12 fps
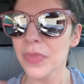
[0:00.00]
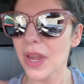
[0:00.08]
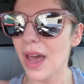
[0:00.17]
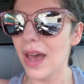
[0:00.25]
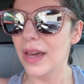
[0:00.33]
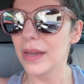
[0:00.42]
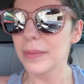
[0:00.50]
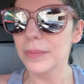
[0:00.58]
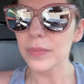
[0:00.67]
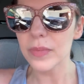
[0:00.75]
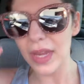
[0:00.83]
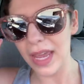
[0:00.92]

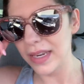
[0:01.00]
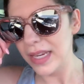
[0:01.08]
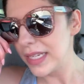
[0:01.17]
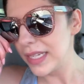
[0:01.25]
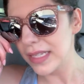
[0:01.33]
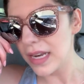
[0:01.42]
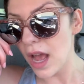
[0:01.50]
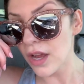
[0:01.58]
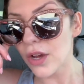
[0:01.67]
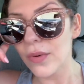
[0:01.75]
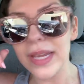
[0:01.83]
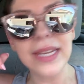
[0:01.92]
And he does not
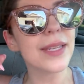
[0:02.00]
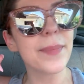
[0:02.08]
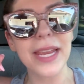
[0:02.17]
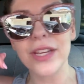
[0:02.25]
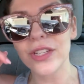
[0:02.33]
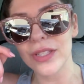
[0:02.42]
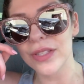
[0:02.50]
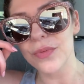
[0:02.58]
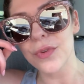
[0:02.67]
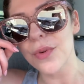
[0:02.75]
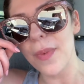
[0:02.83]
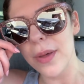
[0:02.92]
go in the patient's
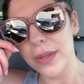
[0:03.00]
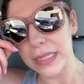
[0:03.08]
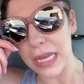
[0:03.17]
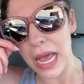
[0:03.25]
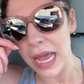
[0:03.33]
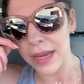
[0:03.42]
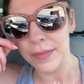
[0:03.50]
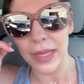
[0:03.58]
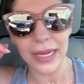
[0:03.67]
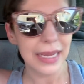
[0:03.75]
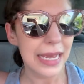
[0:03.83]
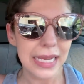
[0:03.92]
room all the time.
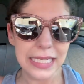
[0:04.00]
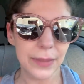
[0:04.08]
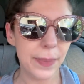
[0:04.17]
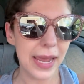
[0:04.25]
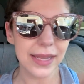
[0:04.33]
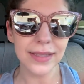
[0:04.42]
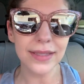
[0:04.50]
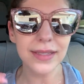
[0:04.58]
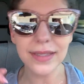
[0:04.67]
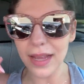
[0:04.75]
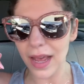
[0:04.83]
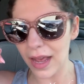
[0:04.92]
Like,
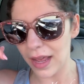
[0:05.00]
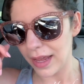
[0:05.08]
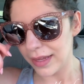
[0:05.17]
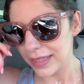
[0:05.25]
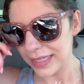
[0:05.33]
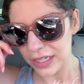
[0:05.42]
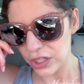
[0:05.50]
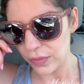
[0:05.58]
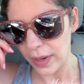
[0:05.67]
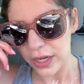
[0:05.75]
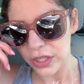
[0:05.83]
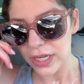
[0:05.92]
depends on the
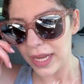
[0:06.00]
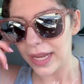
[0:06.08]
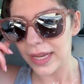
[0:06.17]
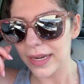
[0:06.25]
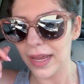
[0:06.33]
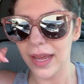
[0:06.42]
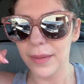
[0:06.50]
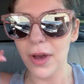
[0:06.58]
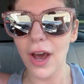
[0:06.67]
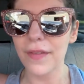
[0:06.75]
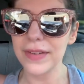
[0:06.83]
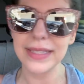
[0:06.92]
situation.
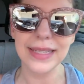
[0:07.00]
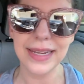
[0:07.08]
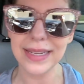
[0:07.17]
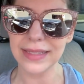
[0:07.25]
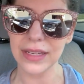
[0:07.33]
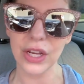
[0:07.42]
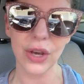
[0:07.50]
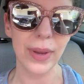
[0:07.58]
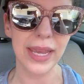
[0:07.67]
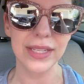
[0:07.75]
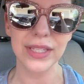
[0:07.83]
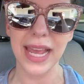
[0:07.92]
Obviously he doesn't go
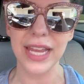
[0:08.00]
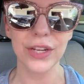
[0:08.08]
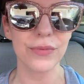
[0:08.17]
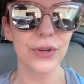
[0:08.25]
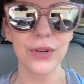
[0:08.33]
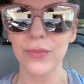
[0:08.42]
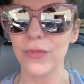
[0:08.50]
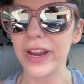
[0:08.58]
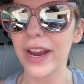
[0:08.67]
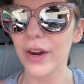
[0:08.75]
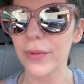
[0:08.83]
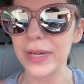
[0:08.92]
into any room
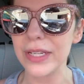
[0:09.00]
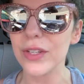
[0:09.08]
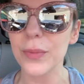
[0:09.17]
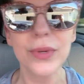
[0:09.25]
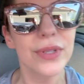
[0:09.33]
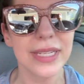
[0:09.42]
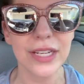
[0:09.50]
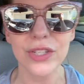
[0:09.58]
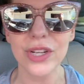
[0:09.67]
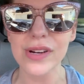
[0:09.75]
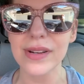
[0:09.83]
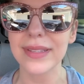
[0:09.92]
where we do
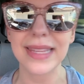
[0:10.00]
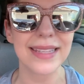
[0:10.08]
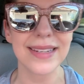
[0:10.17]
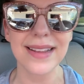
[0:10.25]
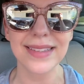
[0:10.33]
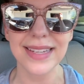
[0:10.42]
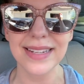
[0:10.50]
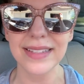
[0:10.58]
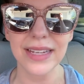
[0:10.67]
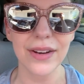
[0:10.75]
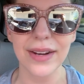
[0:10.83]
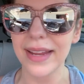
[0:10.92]
procedures. That's not
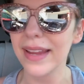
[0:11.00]
sanitary.